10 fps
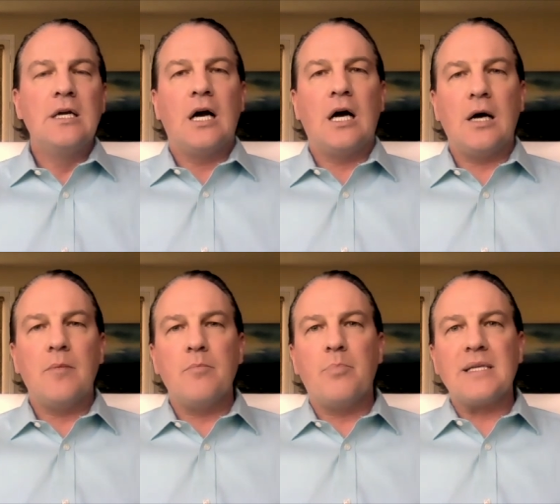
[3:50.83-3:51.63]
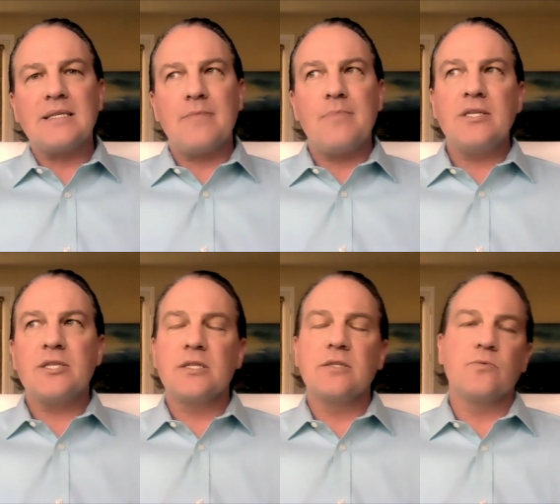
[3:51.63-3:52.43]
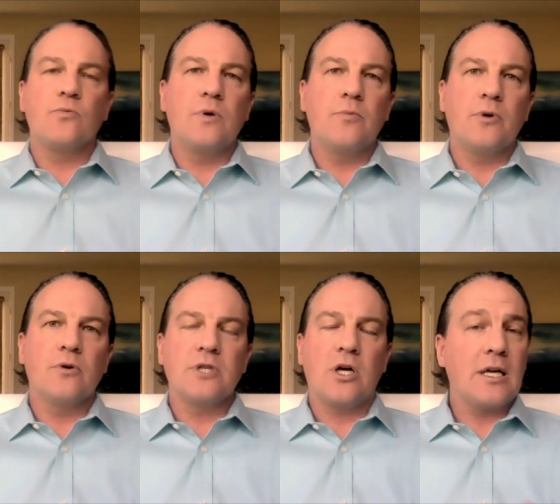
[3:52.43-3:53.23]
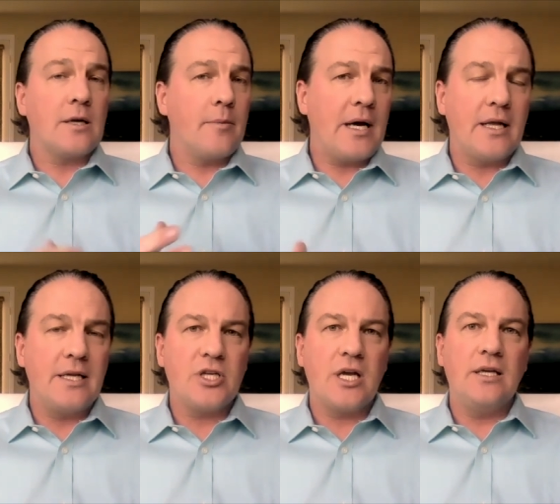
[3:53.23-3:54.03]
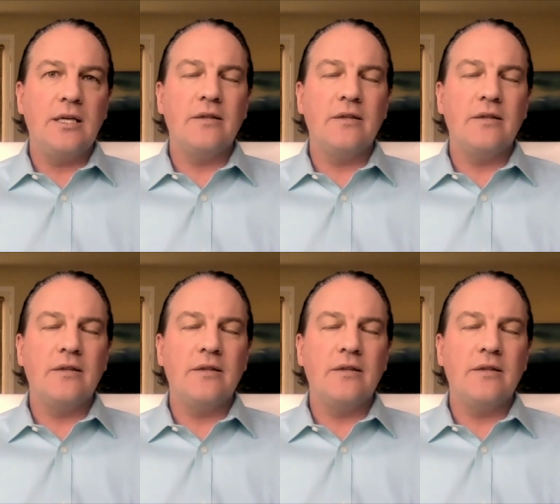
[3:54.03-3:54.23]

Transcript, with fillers: um, but as I mentioned, when we're talking about HAE,